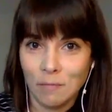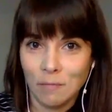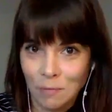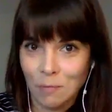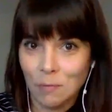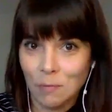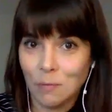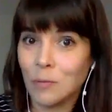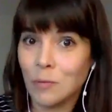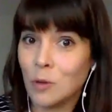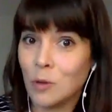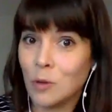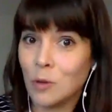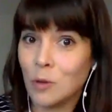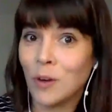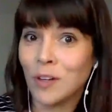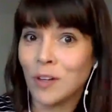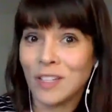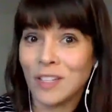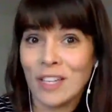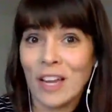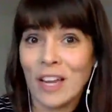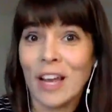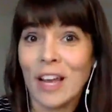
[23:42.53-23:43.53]
you on a
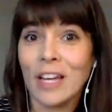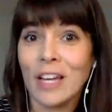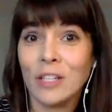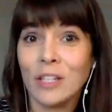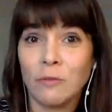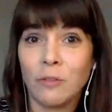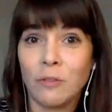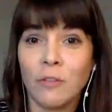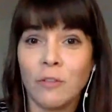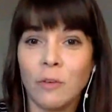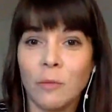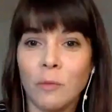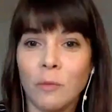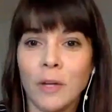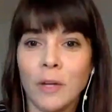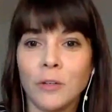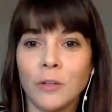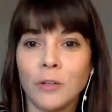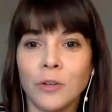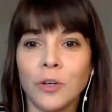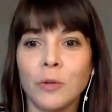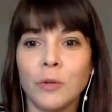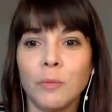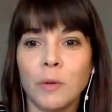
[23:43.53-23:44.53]
stage in front of a big
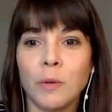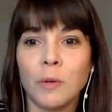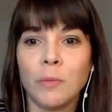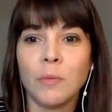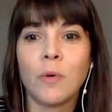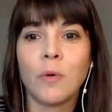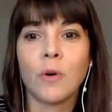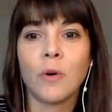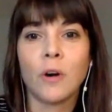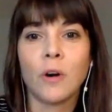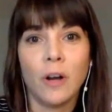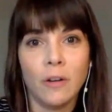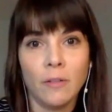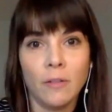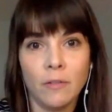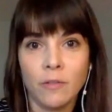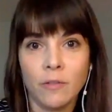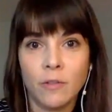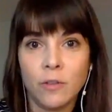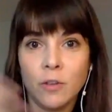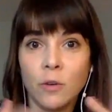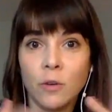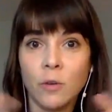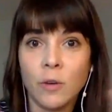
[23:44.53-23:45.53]
group and more of
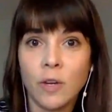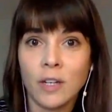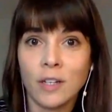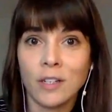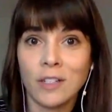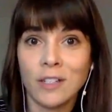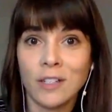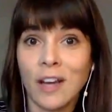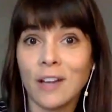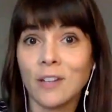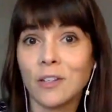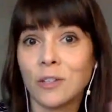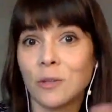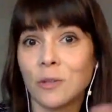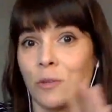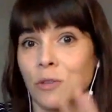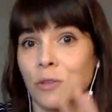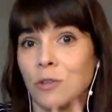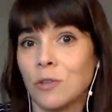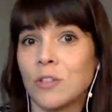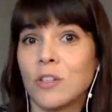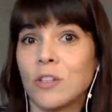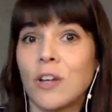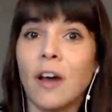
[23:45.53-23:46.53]
you at a desk with
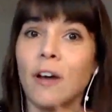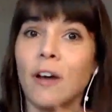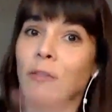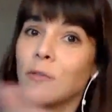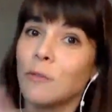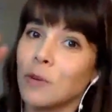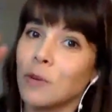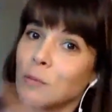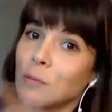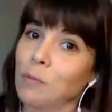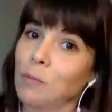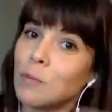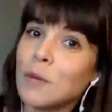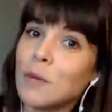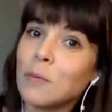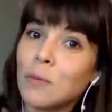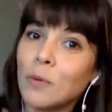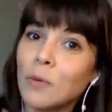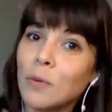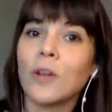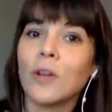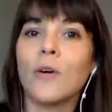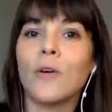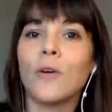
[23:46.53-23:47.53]
your stuff, with people,
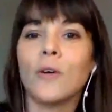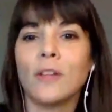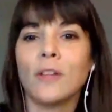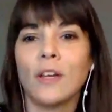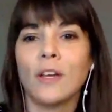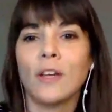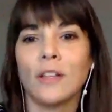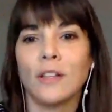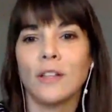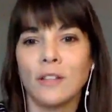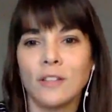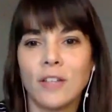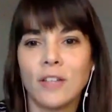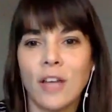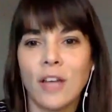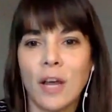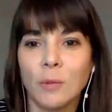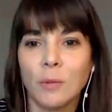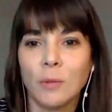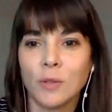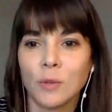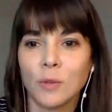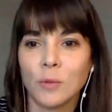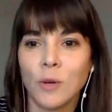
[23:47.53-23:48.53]
and
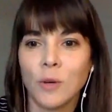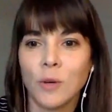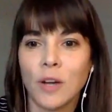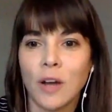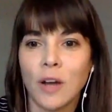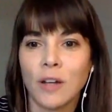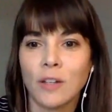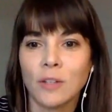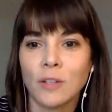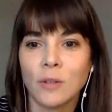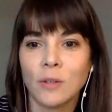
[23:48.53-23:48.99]
tables and whatnot.